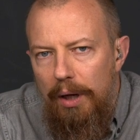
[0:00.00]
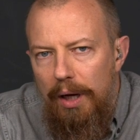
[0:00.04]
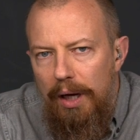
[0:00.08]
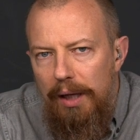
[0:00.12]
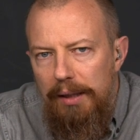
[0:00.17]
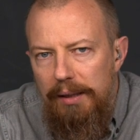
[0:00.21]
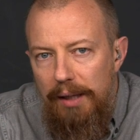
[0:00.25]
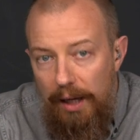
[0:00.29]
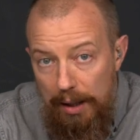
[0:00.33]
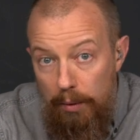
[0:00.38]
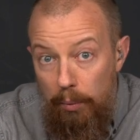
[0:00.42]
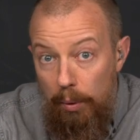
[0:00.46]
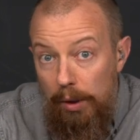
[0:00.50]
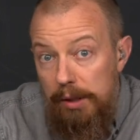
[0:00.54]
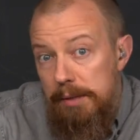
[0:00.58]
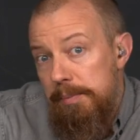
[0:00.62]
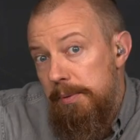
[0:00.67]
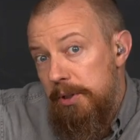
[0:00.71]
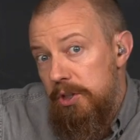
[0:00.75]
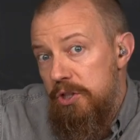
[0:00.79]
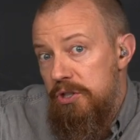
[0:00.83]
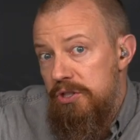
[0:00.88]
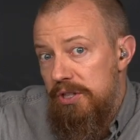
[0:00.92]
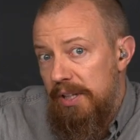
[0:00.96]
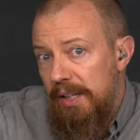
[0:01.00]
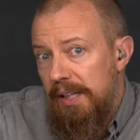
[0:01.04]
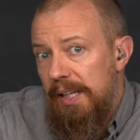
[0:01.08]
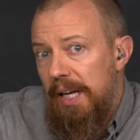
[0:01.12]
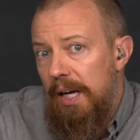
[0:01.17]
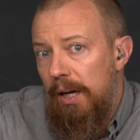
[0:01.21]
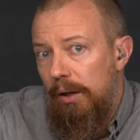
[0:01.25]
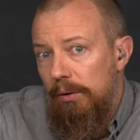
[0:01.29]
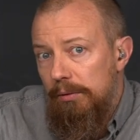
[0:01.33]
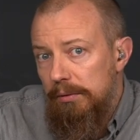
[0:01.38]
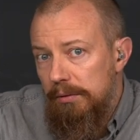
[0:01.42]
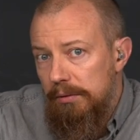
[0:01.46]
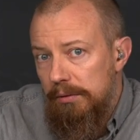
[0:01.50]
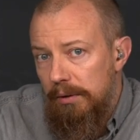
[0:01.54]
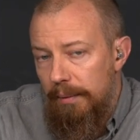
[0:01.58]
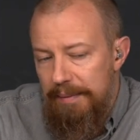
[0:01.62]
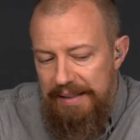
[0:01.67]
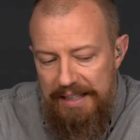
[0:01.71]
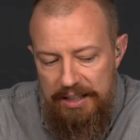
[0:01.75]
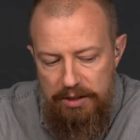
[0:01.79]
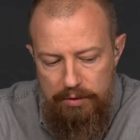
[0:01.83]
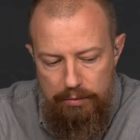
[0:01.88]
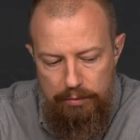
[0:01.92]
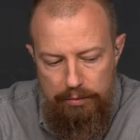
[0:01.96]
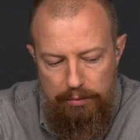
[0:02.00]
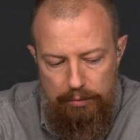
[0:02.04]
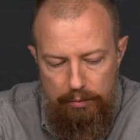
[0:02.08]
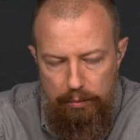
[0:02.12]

I, I want the pictures in the cloud. I mean, that's